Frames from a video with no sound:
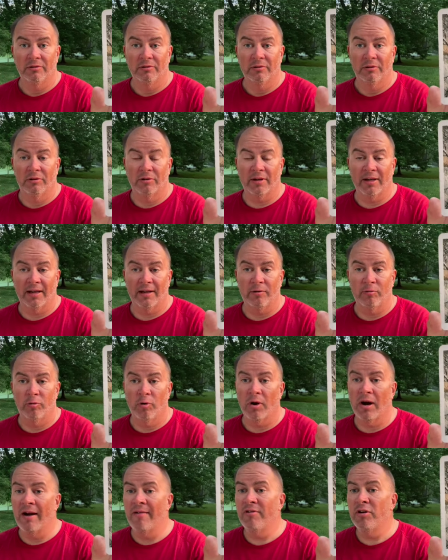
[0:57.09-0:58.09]
okay
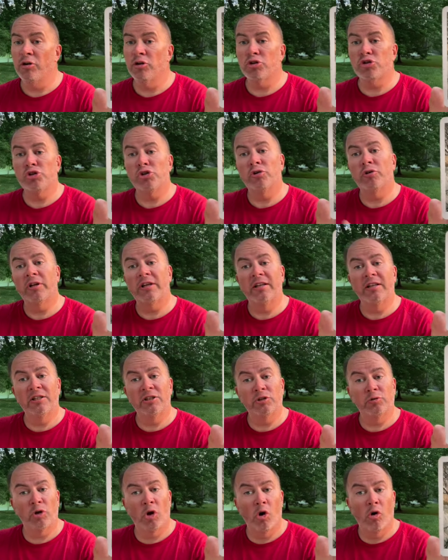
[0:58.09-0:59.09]
wherever your journey
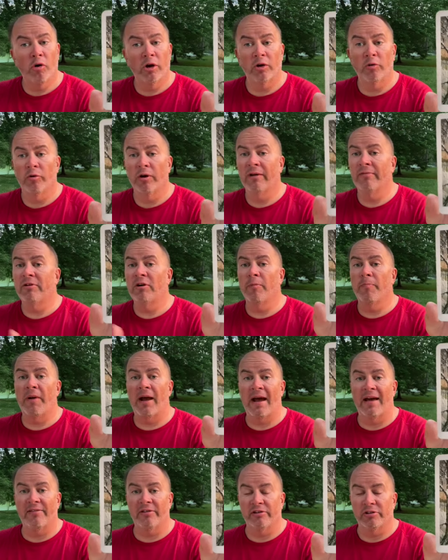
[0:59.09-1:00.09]
is going wherever your
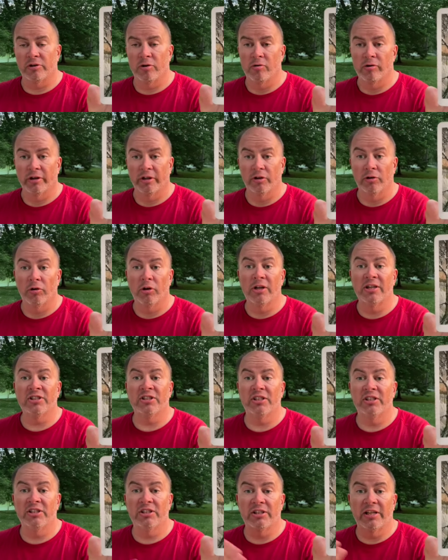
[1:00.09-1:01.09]
path is going you're
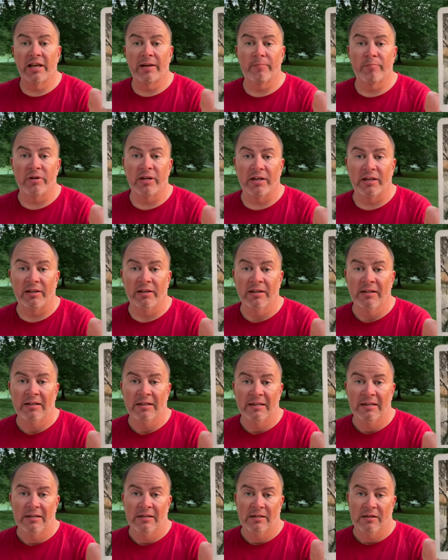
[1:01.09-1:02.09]
listening to that beat
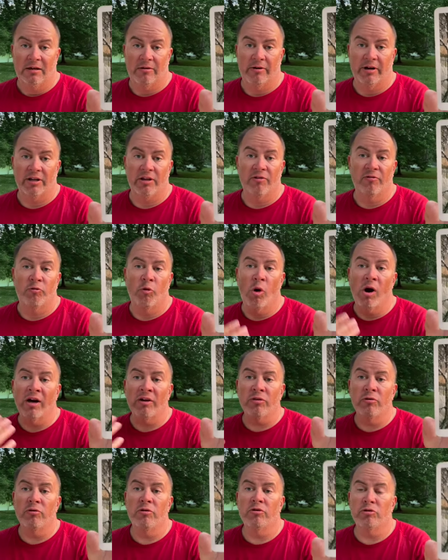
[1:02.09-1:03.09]
all right you've walked
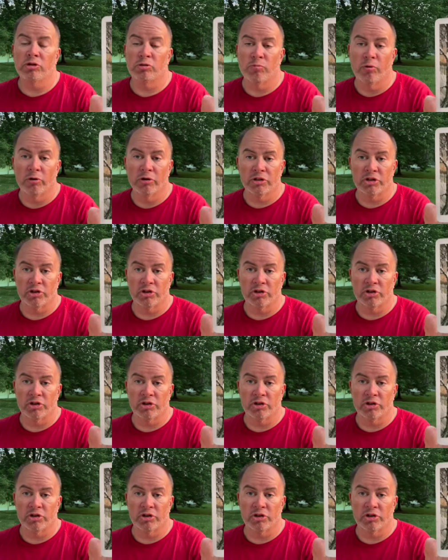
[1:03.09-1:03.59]
through those birch